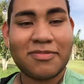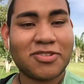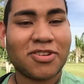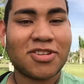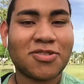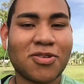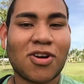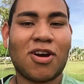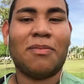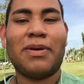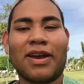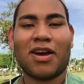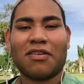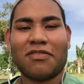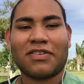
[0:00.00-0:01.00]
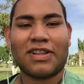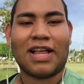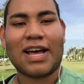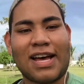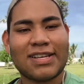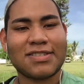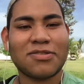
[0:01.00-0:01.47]
I'm just coming out of
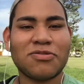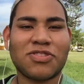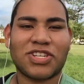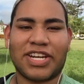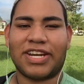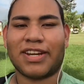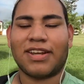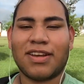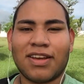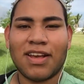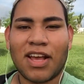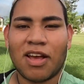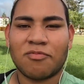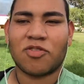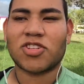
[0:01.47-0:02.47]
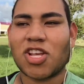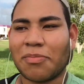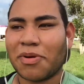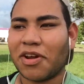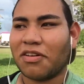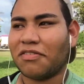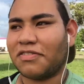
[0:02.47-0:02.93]
class. Ooh, shade. Just
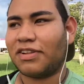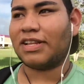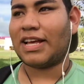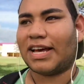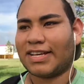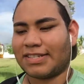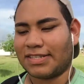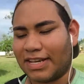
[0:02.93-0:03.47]
coming out of class